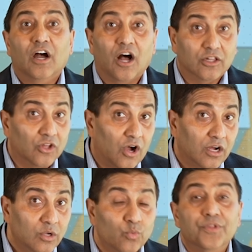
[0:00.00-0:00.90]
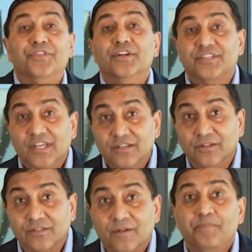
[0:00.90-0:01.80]
along with their
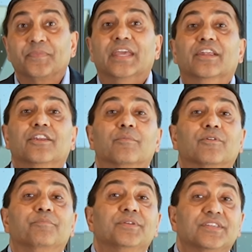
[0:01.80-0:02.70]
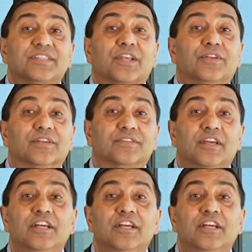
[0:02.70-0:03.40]
signals in a number of business areas